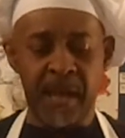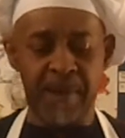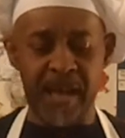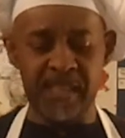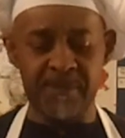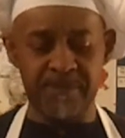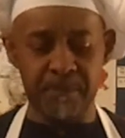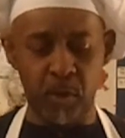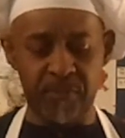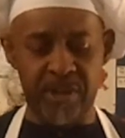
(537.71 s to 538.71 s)
I'm highly
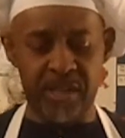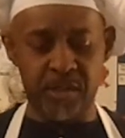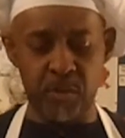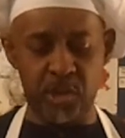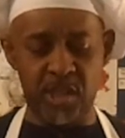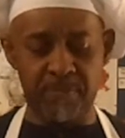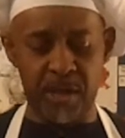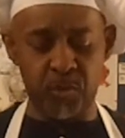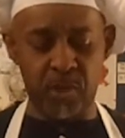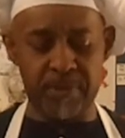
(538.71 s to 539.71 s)
motivated to achieve
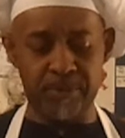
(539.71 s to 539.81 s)
my dreams.